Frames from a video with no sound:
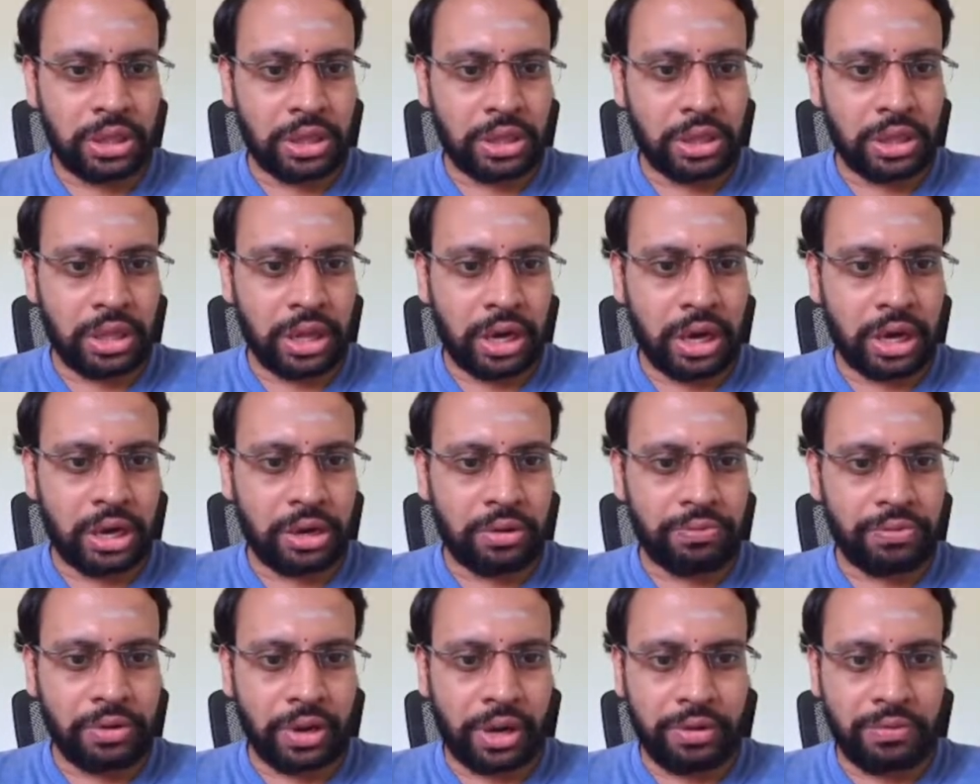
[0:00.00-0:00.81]
there are
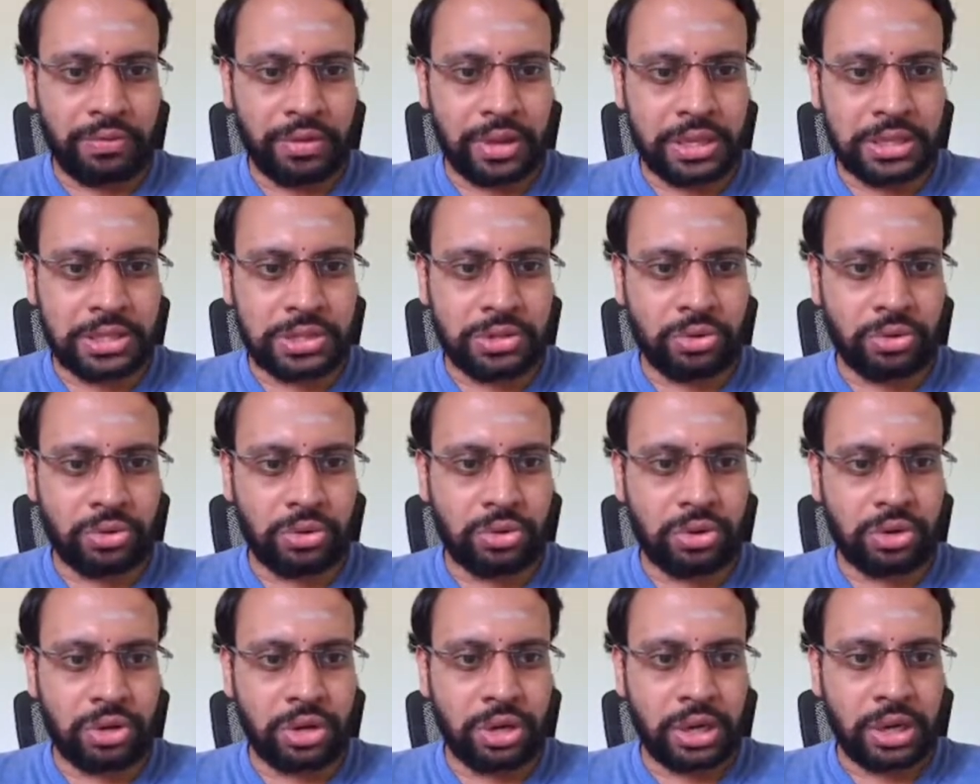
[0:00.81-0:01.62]
different ways you
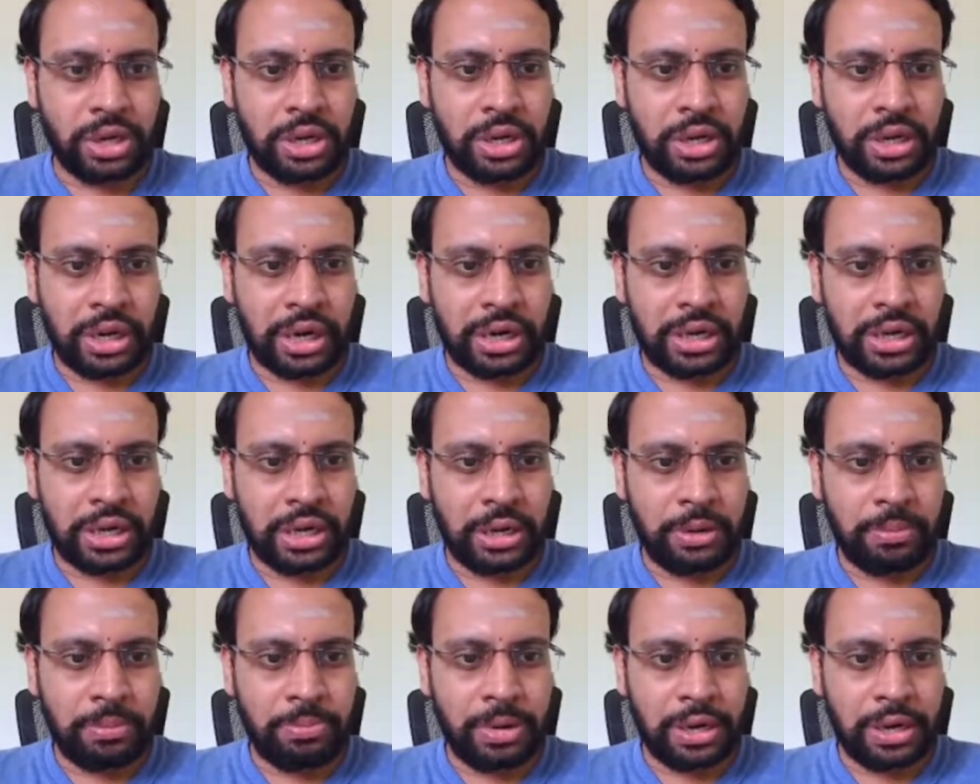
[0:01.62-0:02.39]
could write it,